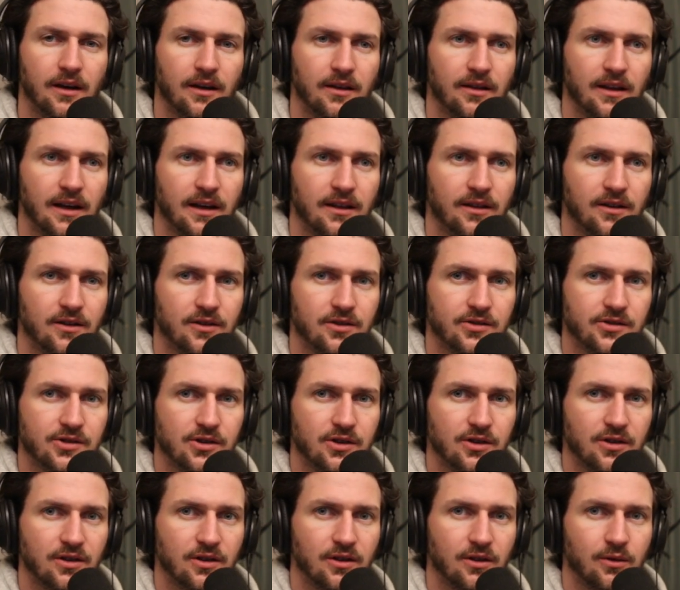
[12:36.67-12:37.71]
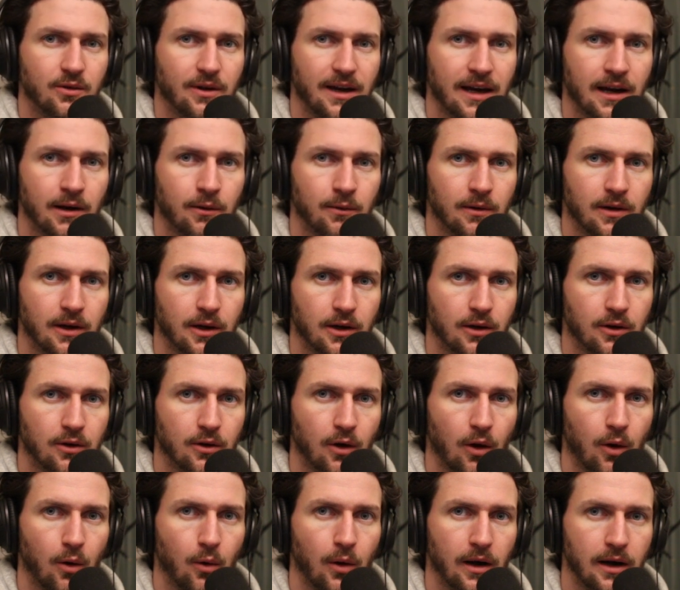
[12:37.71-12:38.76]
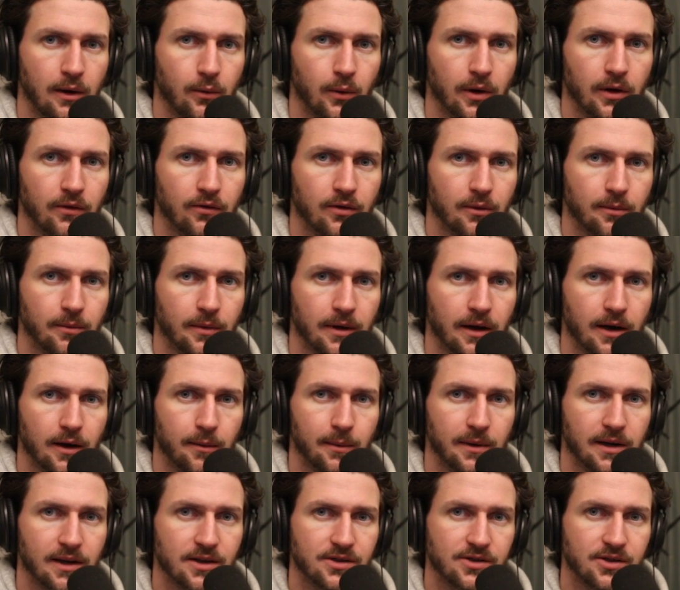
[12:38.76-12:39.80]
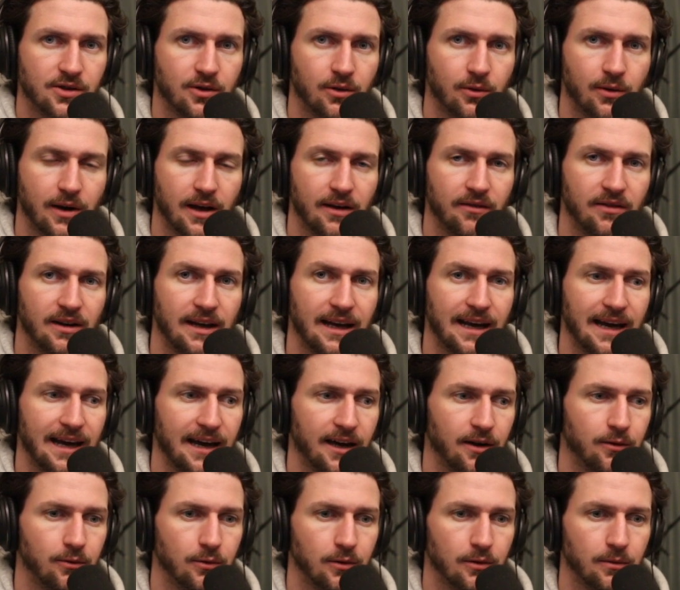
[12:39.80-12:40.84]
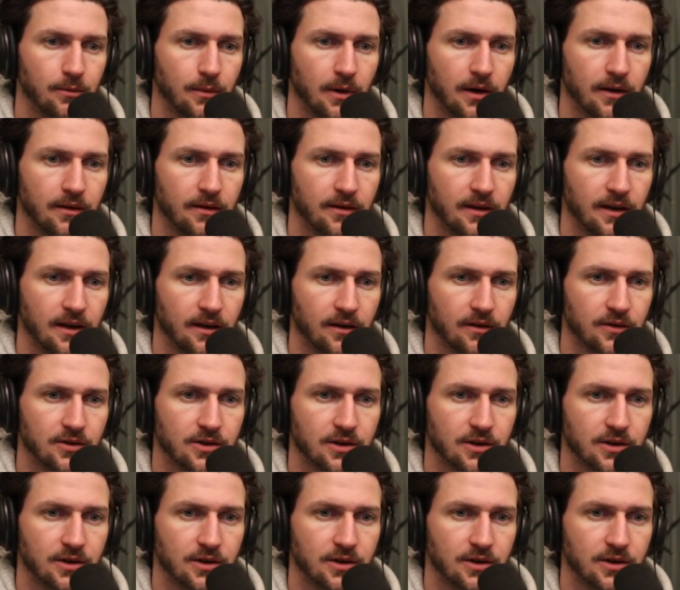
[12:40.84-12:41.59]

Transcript: then you can't really go anywhere from there because you don't have any headroom on things.